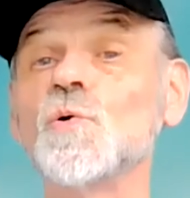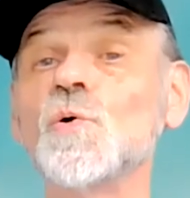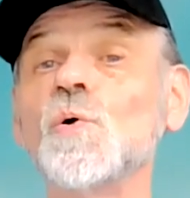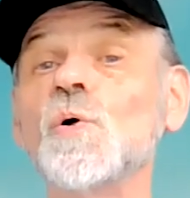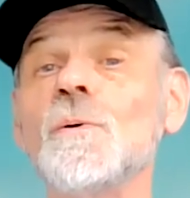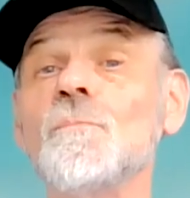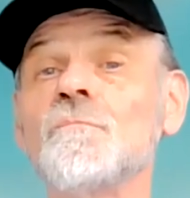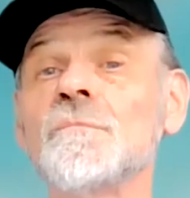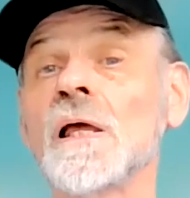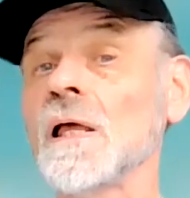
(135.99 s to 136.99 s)
to
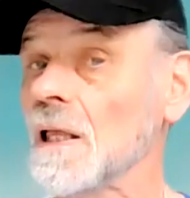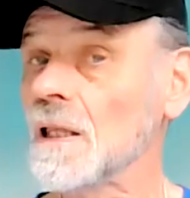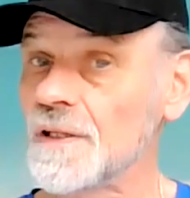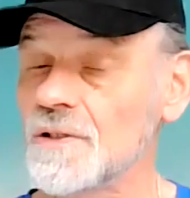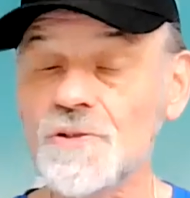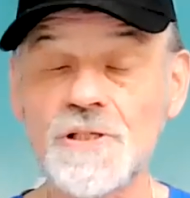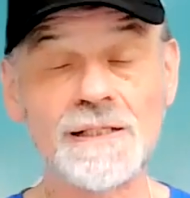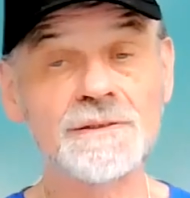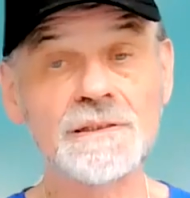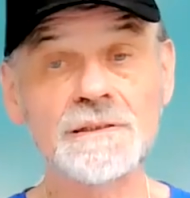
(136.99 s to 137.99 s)
the
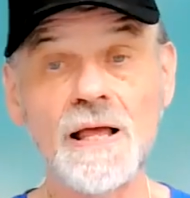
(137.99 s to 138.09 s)
internet.